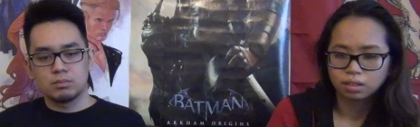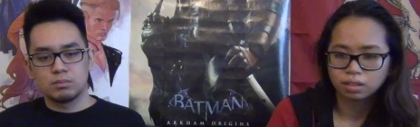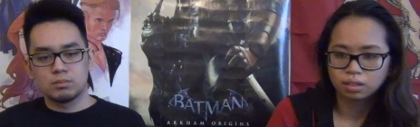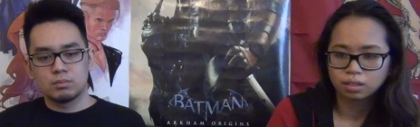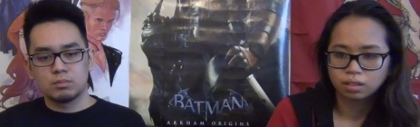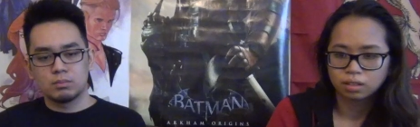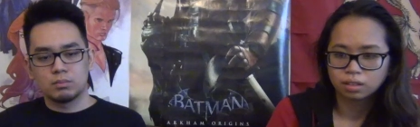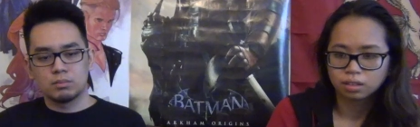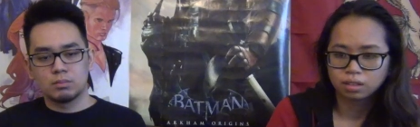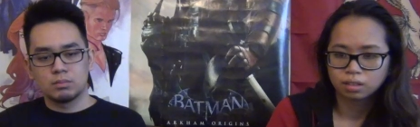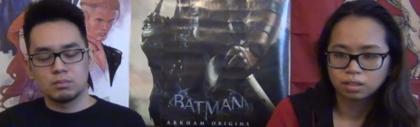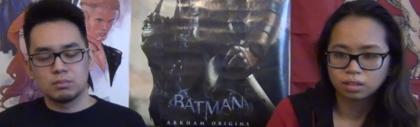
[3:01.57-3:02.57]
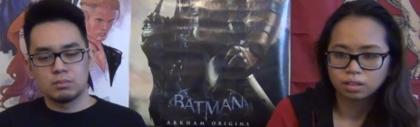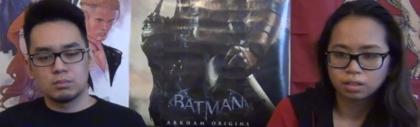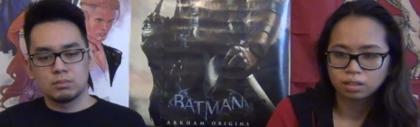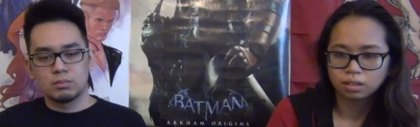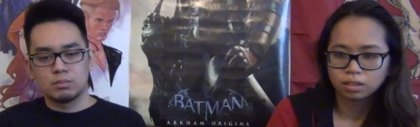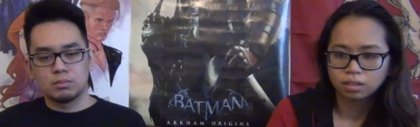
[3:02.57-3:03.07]
Speaker 1: that you can handle this.
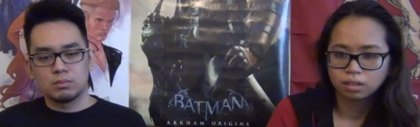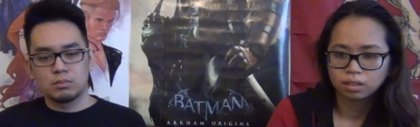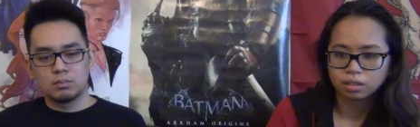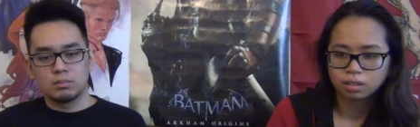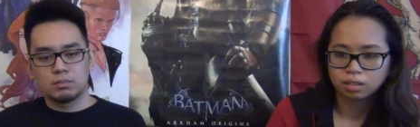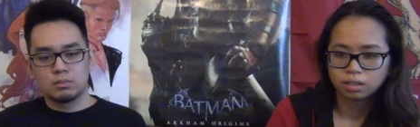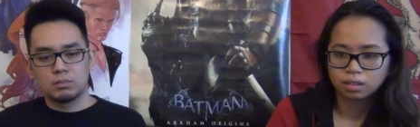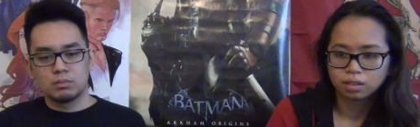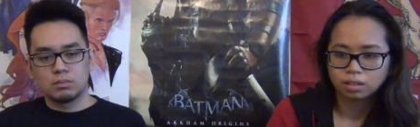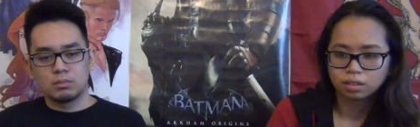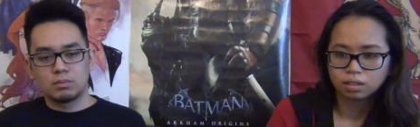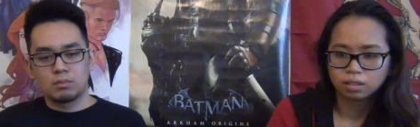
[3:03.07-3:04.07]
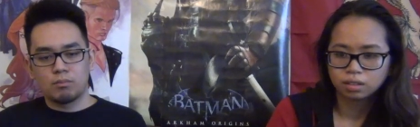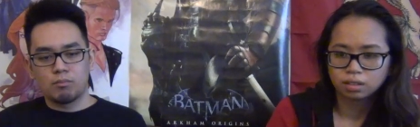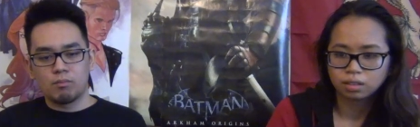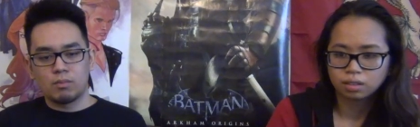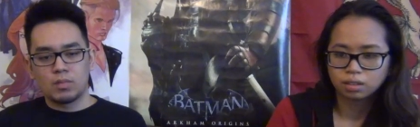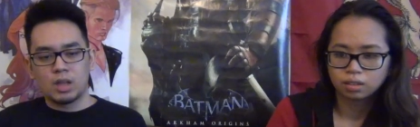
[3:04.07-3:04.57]
I'm sure she'd be very glad to
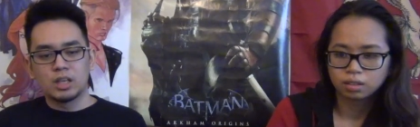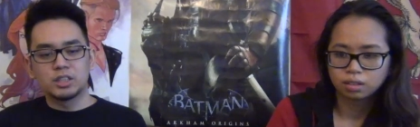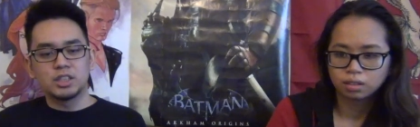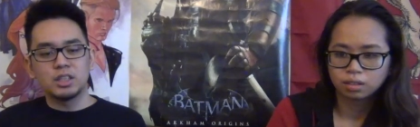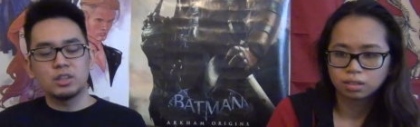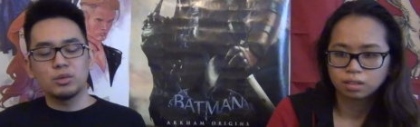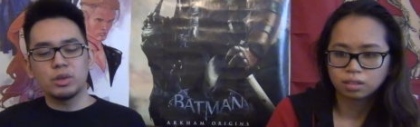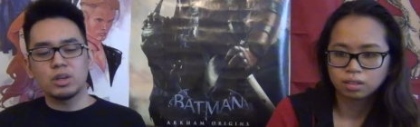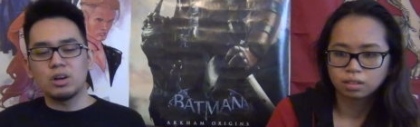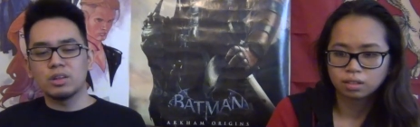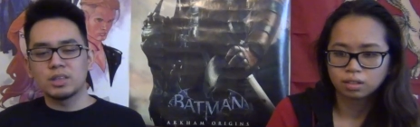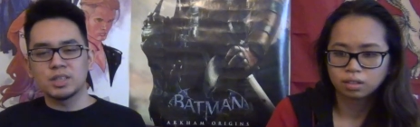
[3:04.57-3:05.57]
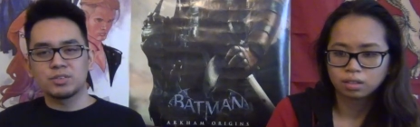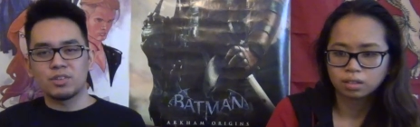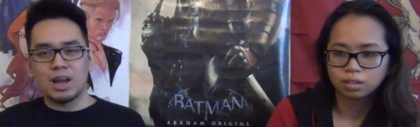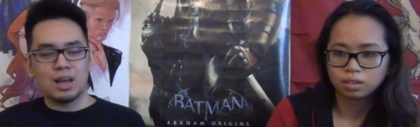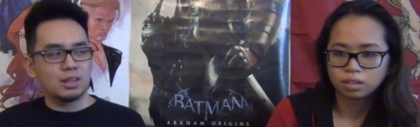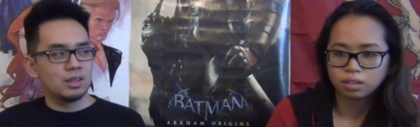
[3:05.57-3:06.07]
hear it. Is she doing all this for
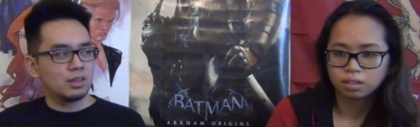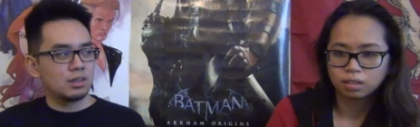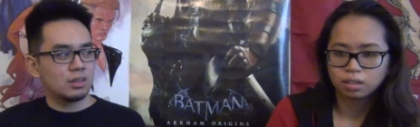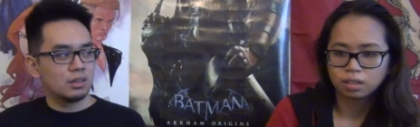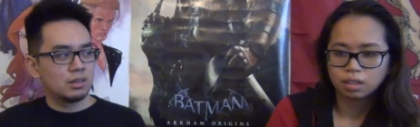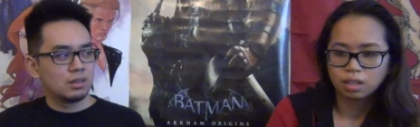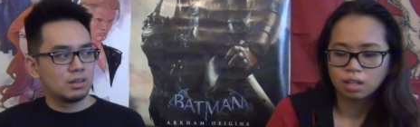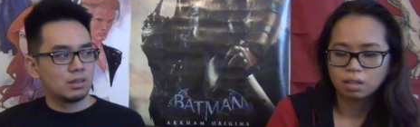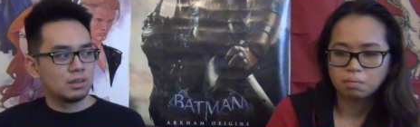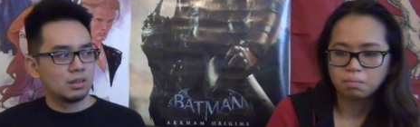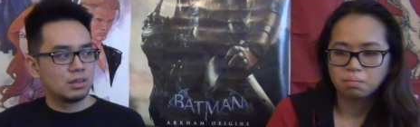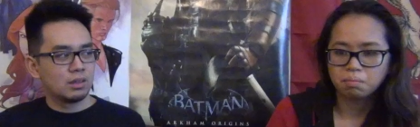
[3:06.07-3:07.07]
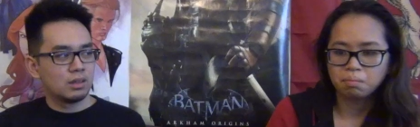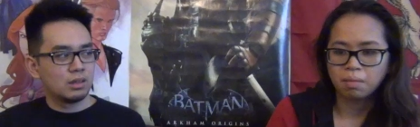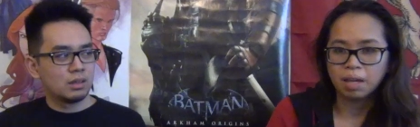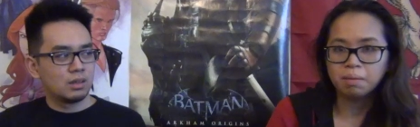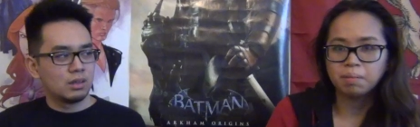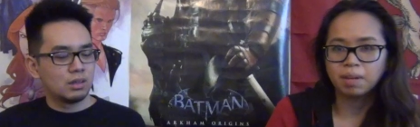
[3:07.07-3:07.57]
Alec? Thanks.
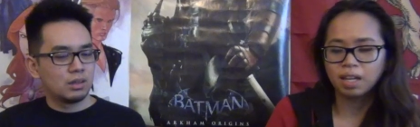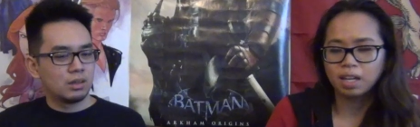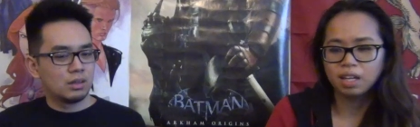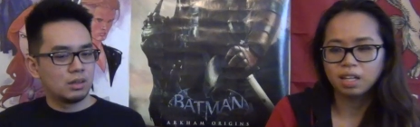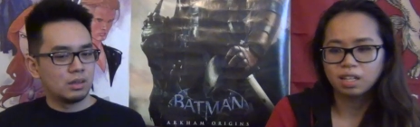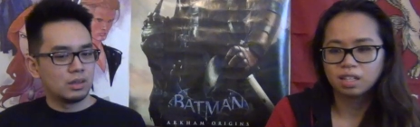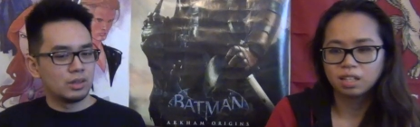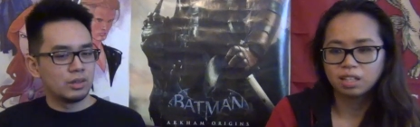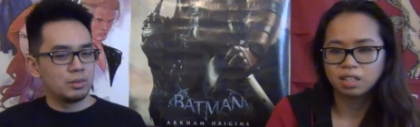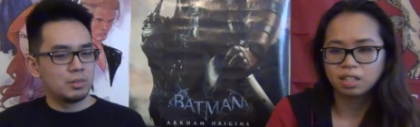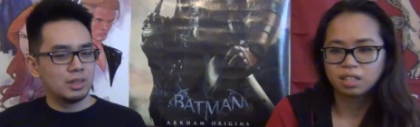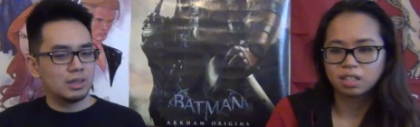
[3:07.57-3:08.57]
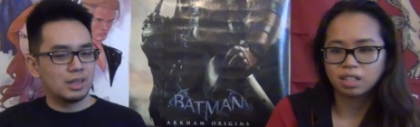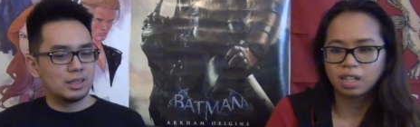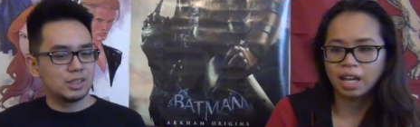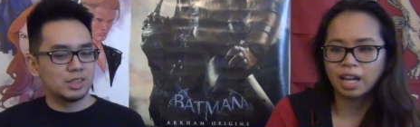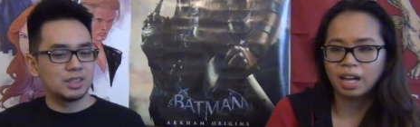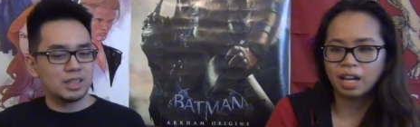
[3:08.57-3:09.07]
Speaker 2: Maybe.
Speaker 1: You know what I mean? Like
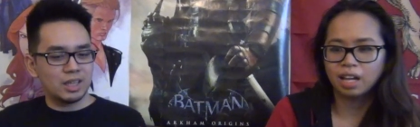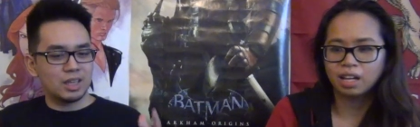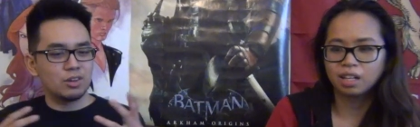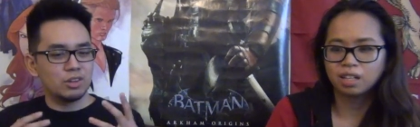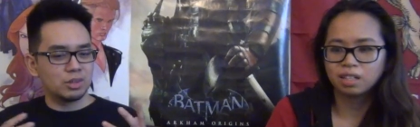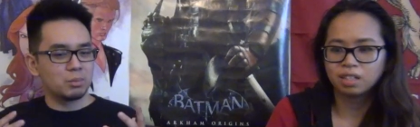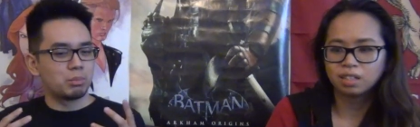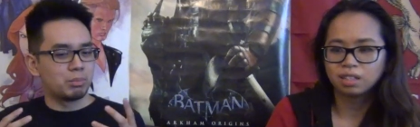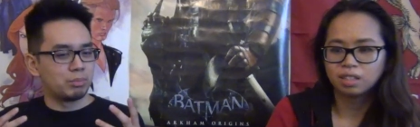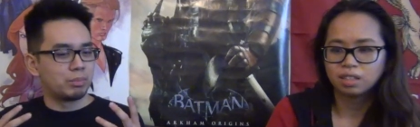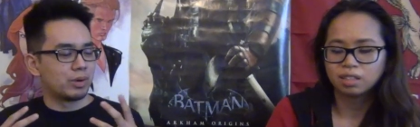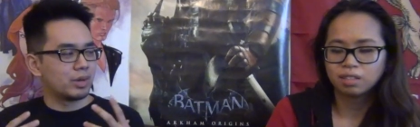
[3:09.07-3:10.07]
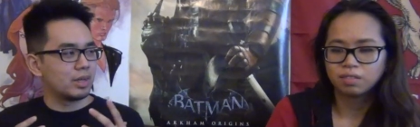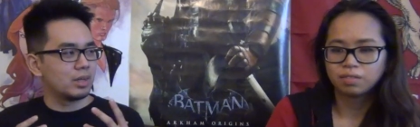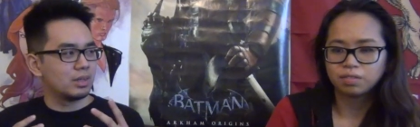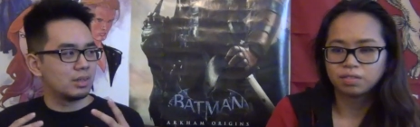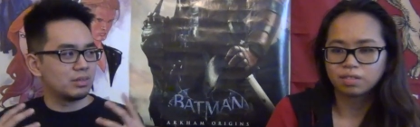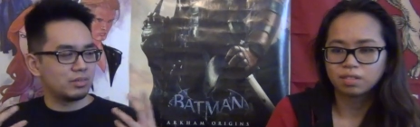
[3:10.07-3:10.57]
yeah. she's taking all the
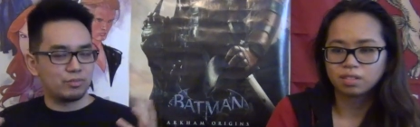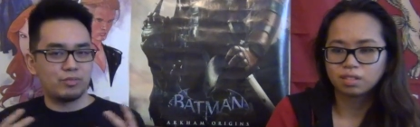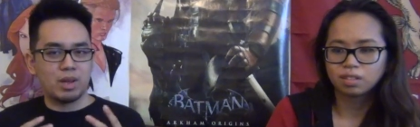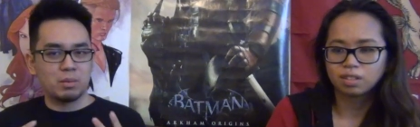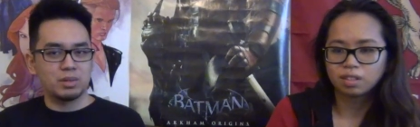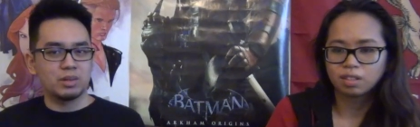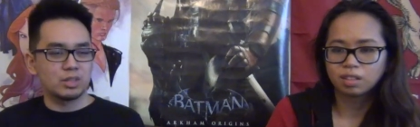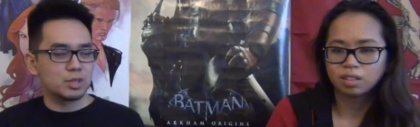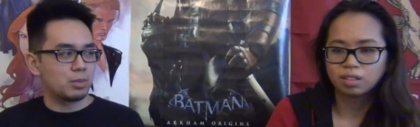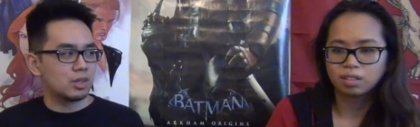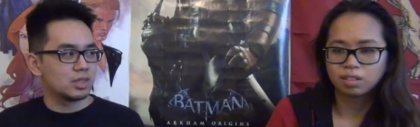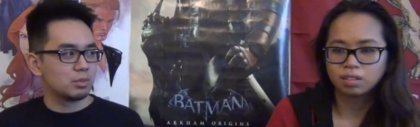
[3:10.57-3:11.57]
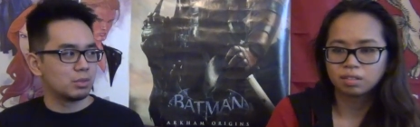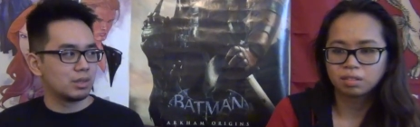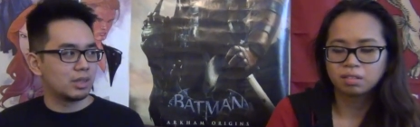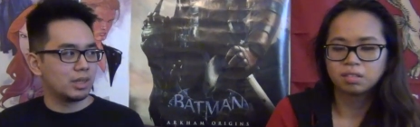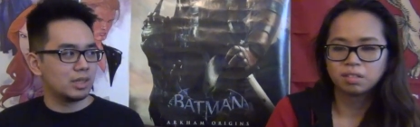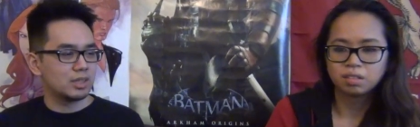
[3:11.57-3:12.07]
burden, the family
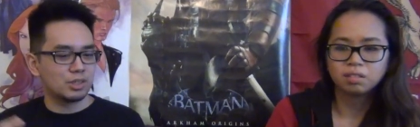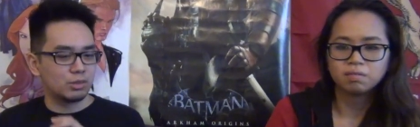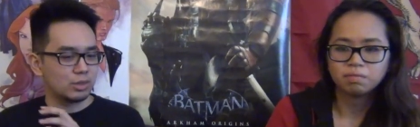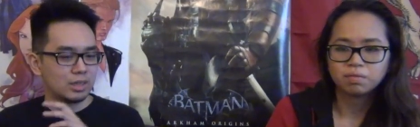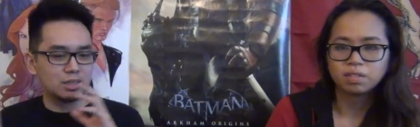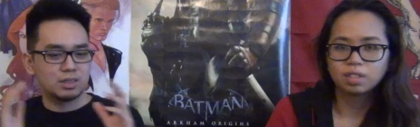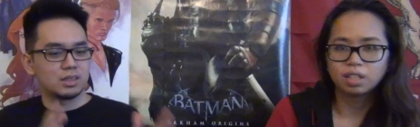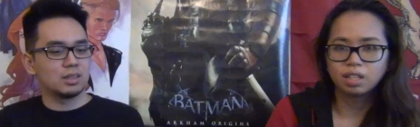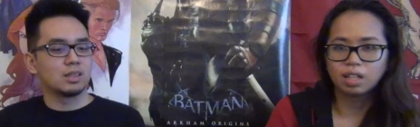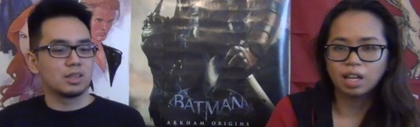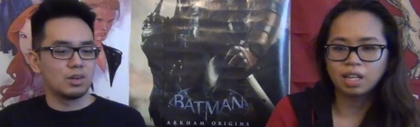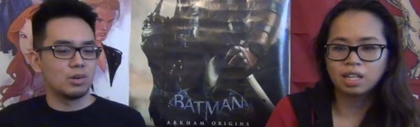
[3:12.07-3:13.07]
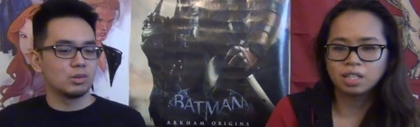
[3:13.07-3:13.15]
responsibility, so it doesn't. It go